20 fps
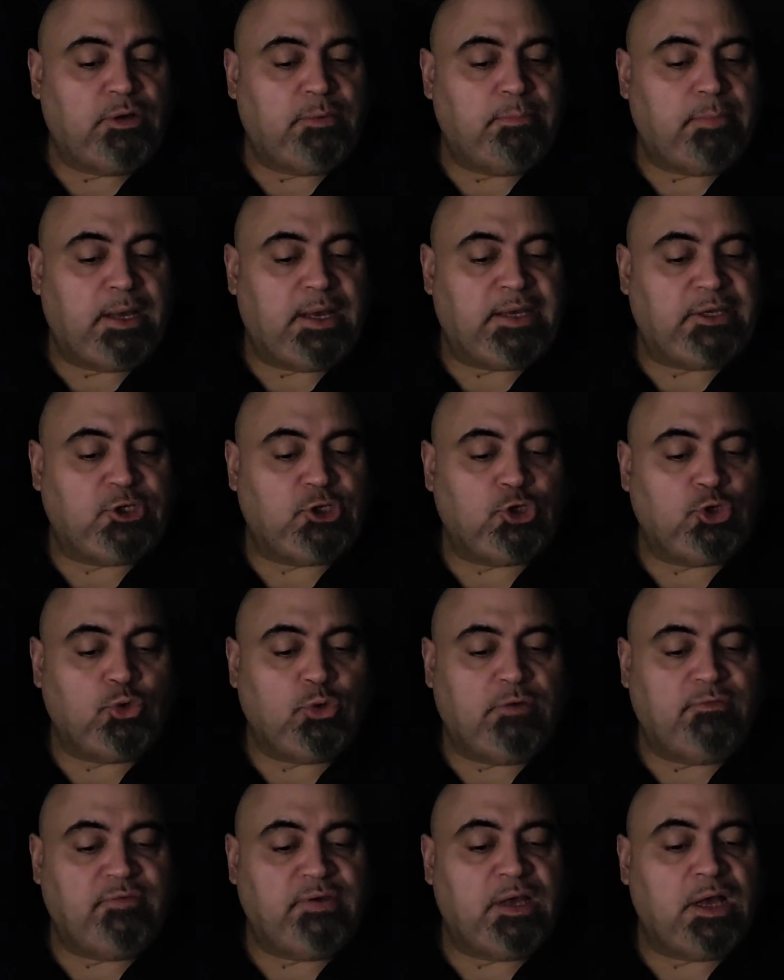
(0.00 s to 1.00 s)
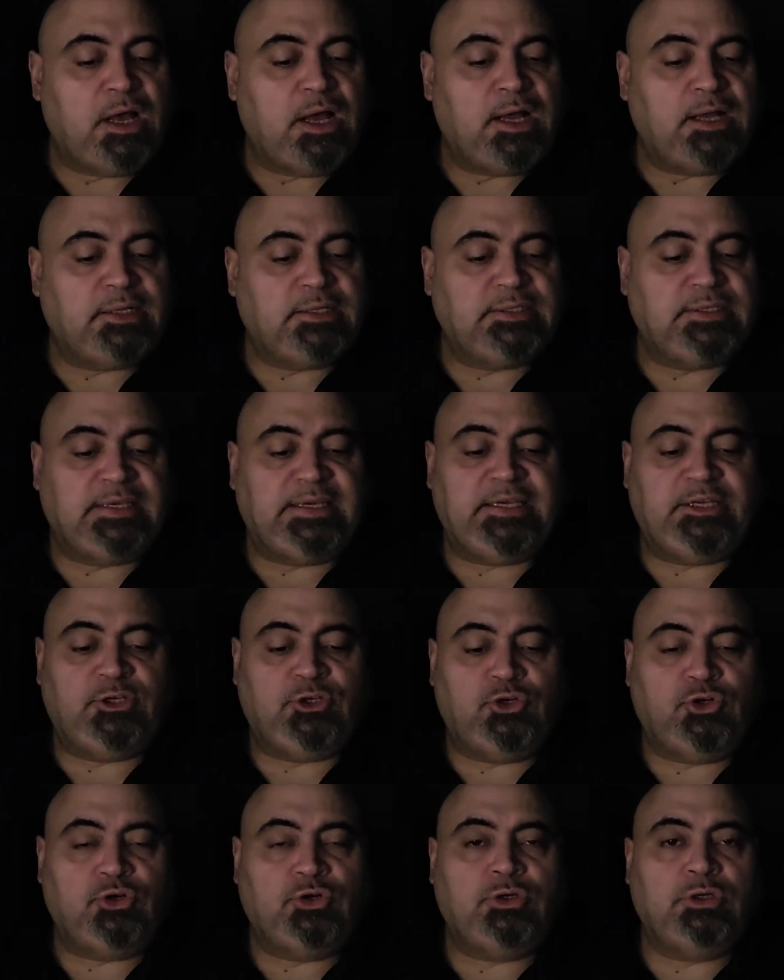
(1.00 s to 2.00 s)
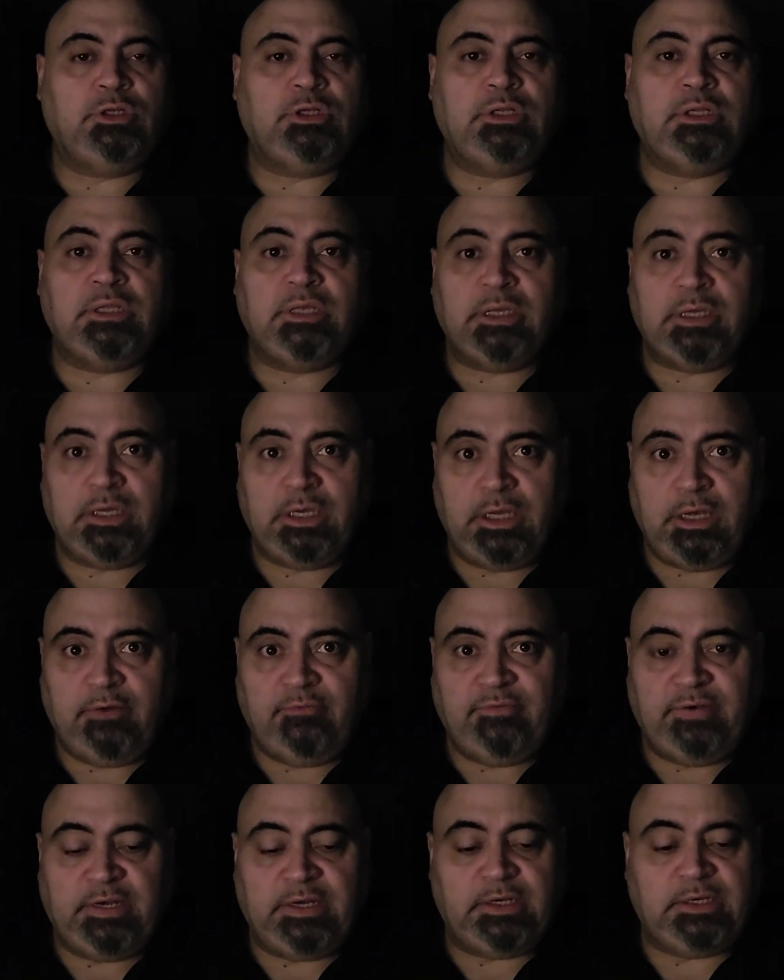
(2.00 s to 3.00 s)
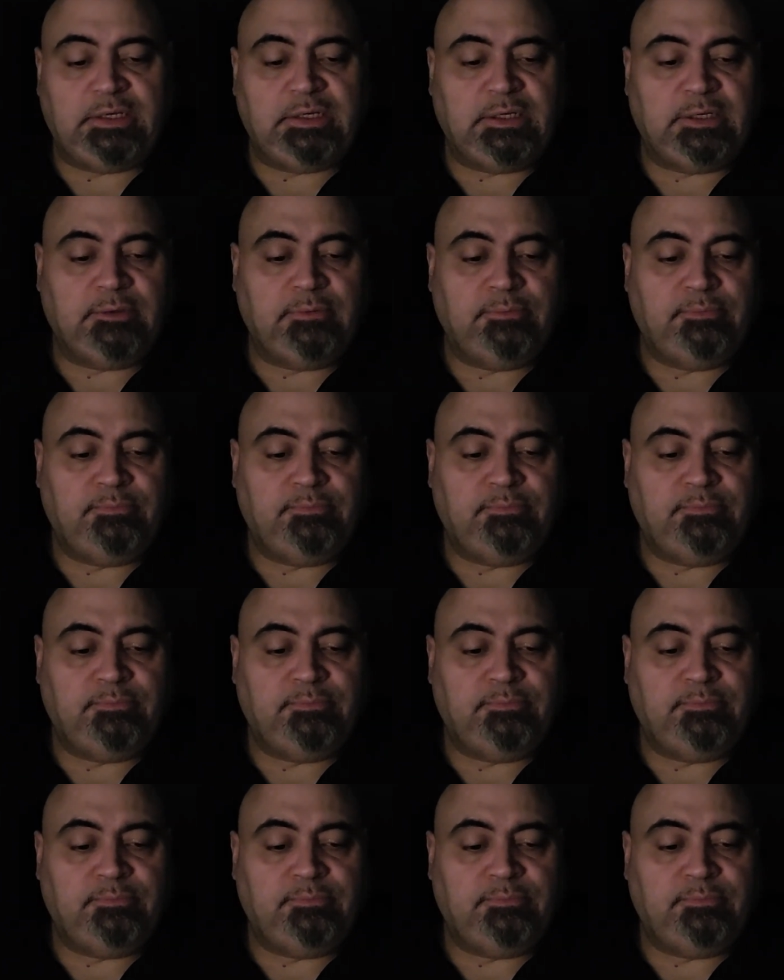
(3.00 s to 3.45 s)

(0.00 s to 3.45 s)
remind you of God's eternal covenant.